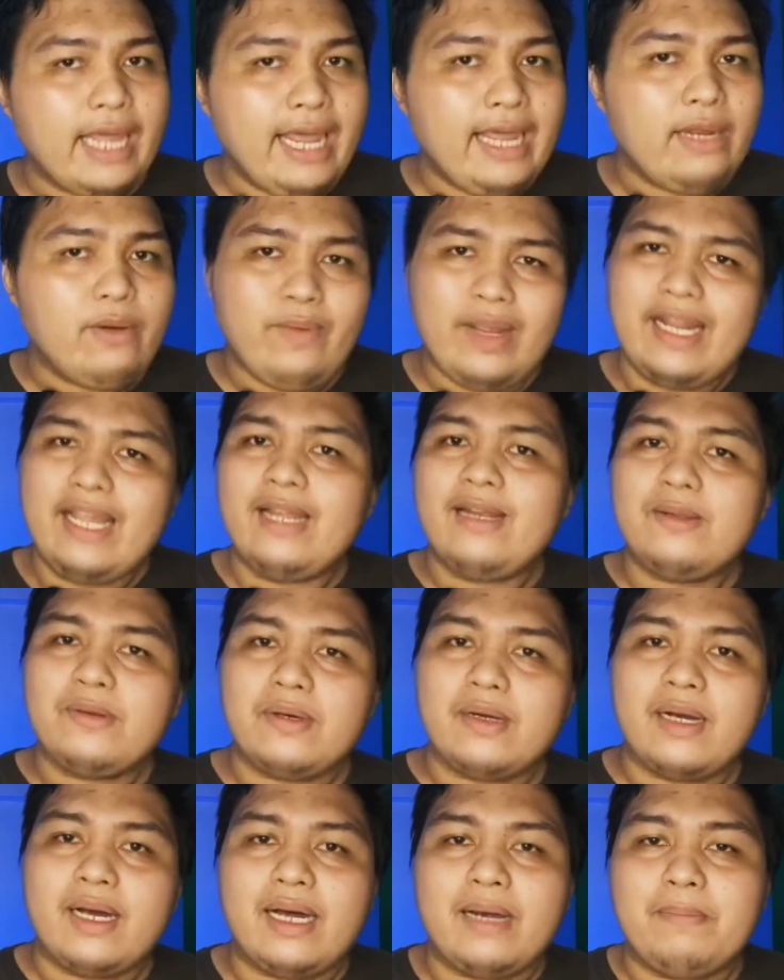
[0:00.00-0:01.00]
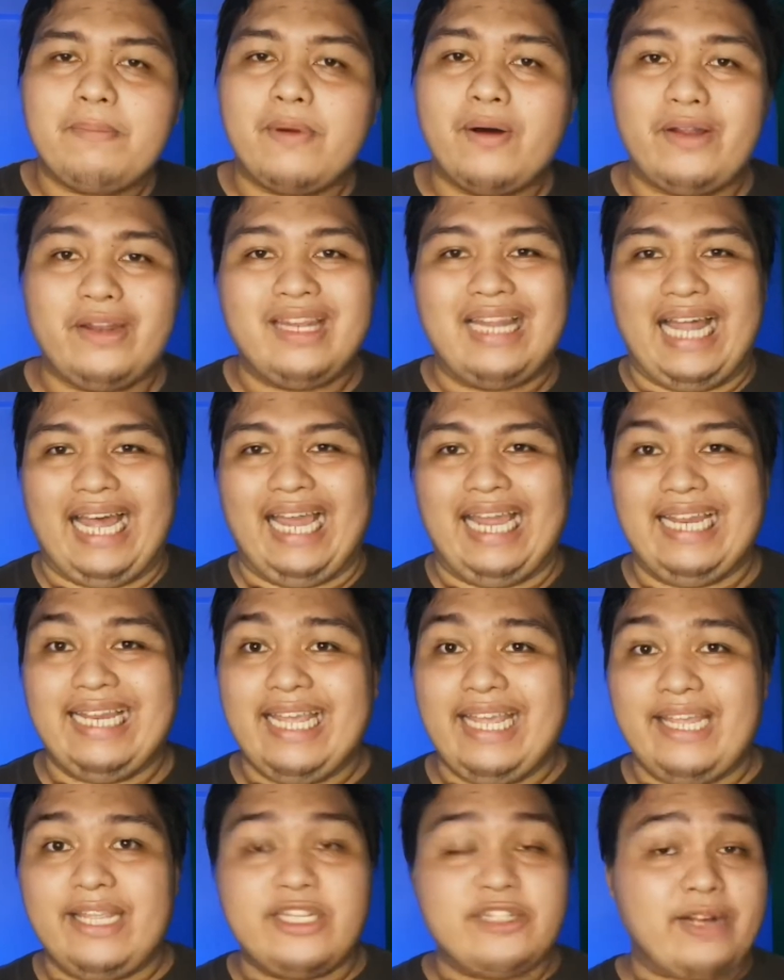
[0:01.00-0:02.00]
And when I look up
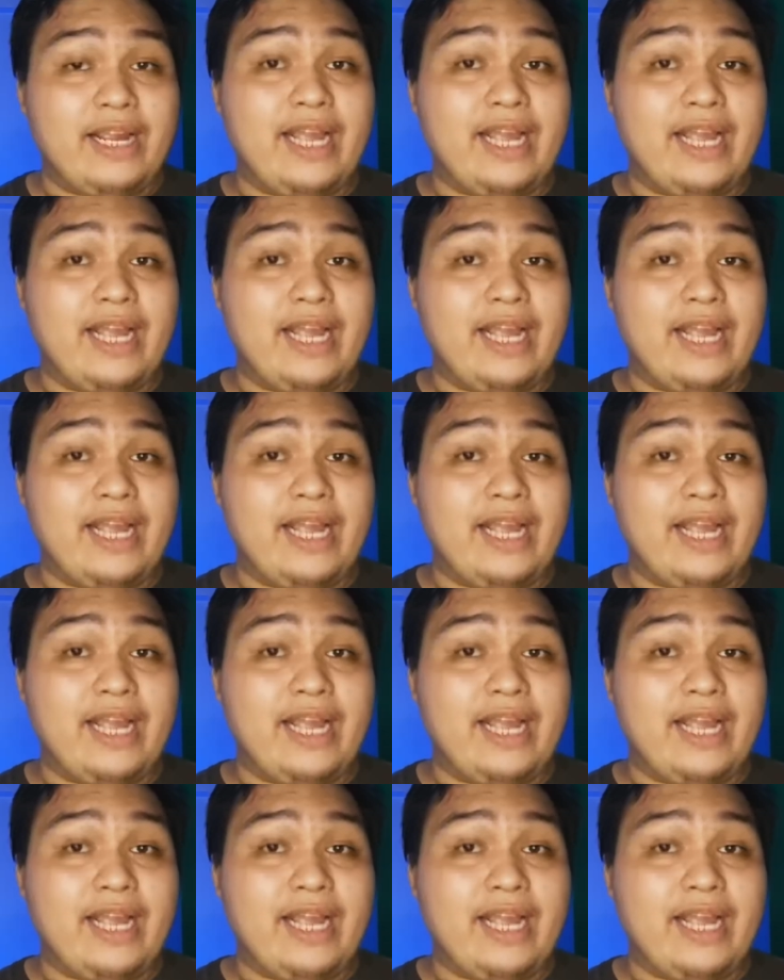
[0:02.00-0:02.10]
online and